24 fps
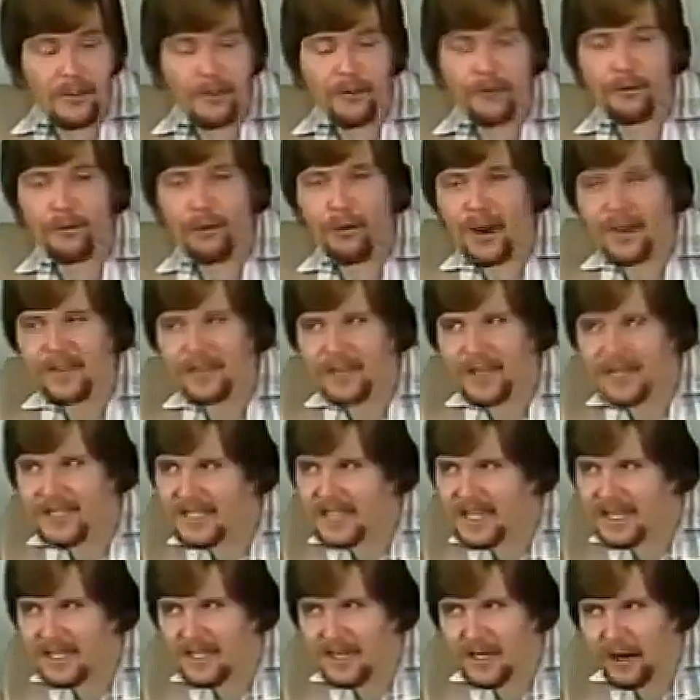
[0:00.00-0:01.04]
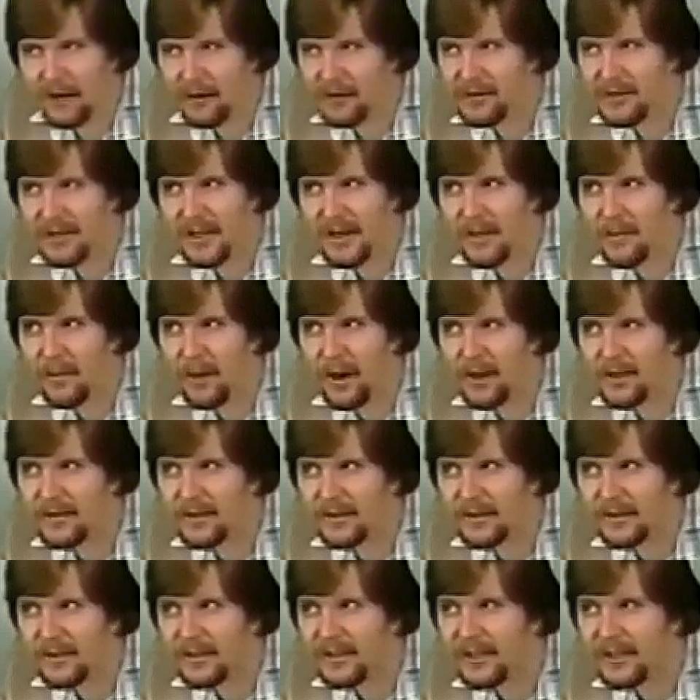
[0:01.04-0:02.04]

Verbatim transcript: the friend that sticks closer than a brother.